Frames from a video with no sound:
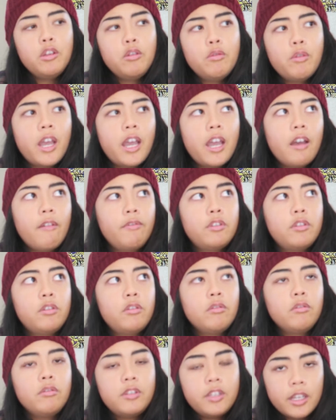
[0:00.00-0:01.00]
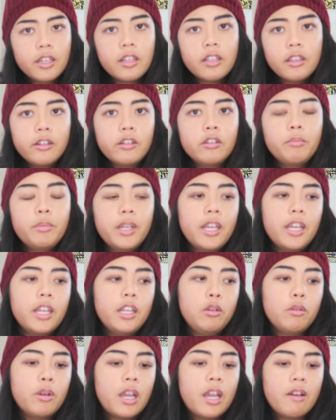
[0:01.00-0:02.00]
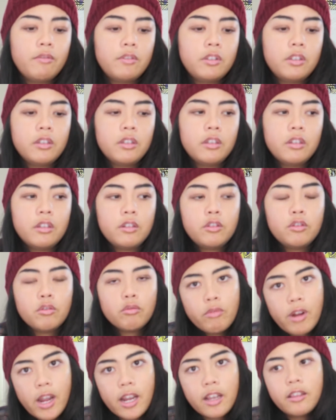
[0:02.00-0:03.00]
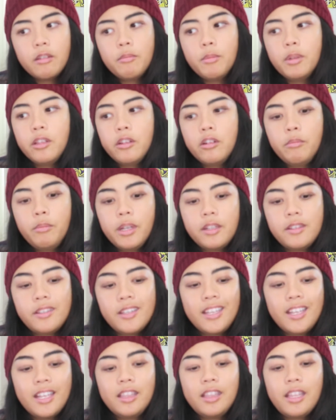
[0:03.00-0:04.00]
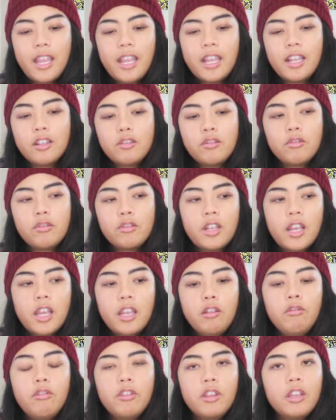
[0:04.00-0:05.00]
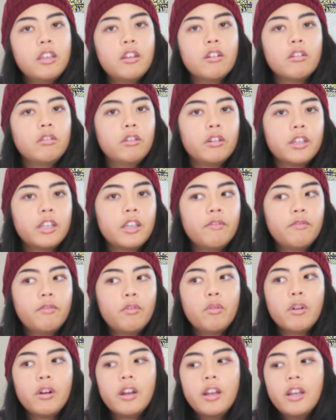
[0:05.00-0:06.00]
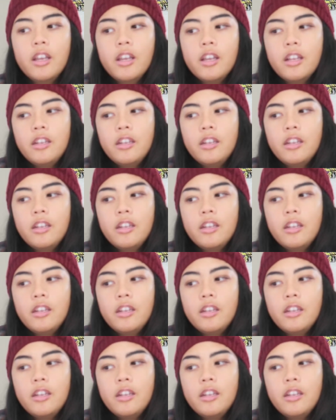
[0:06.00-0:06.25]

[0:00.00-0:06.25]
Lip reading: You have to dig a little bit, you have to direct them a little bit to get the answers that you think you're looking for.